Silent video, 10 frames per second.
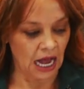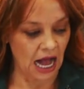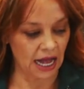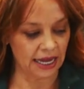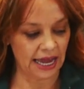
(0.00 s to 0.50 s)

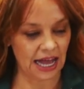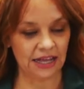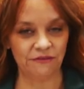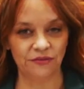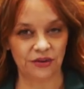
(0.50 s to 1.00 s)
I
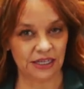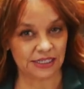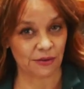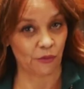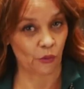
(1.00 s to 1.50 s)
had
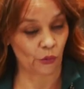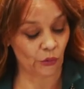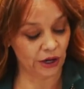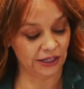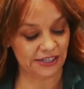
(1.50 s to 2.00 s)
some
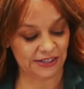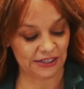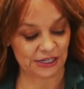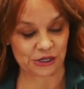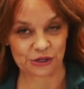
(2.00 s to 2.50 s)
really
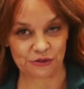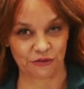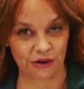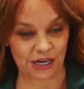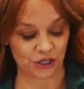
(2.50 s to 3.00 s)
delicious
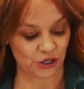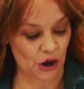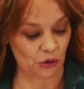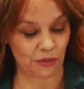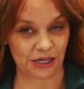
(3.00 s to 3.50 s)
fresh
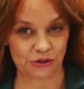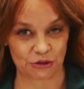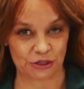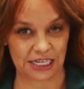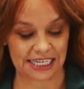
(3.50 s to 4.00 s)
homemade
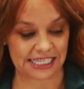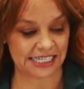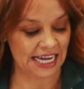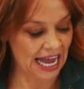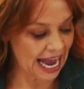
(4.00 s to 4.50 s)
tortillas,